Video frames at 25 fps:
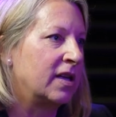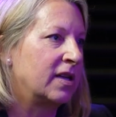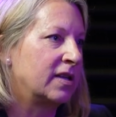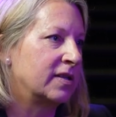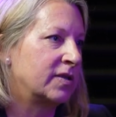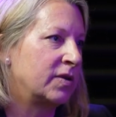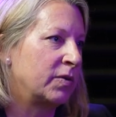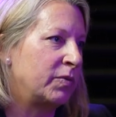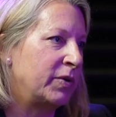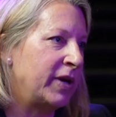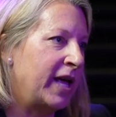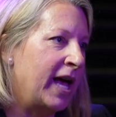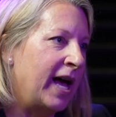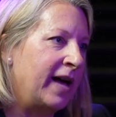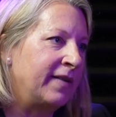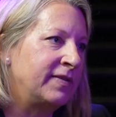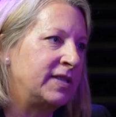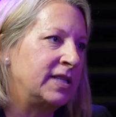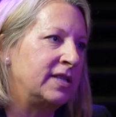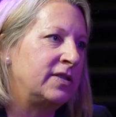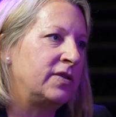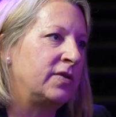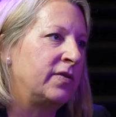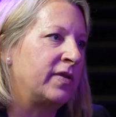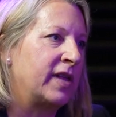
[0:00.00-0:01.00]
So we have
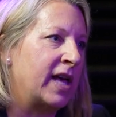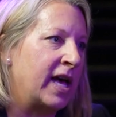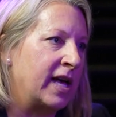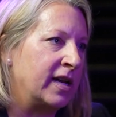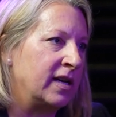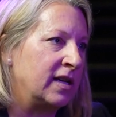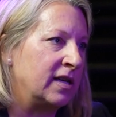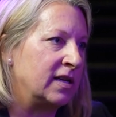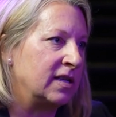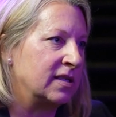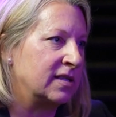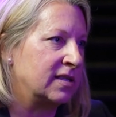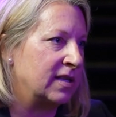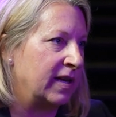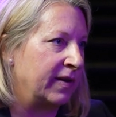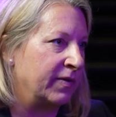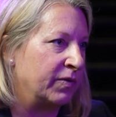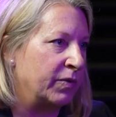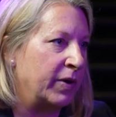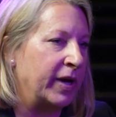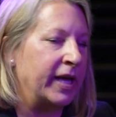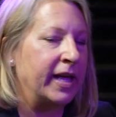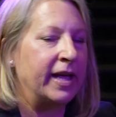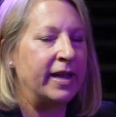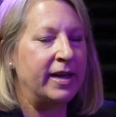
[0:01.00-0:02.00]
to do that in a safe
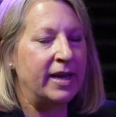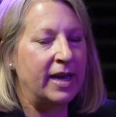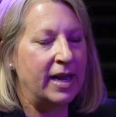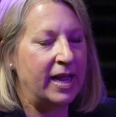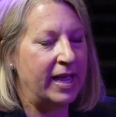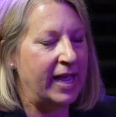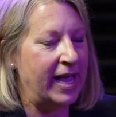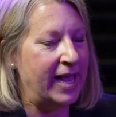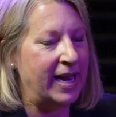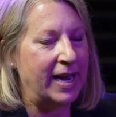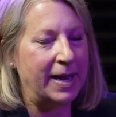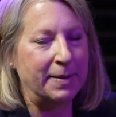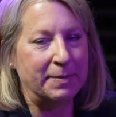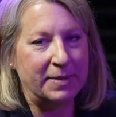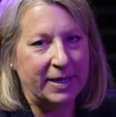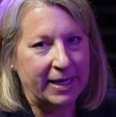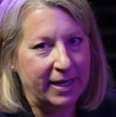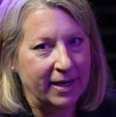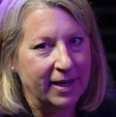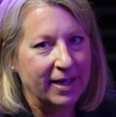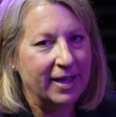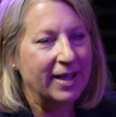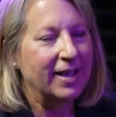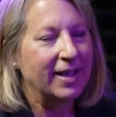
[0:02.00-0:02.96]
way. And I mean,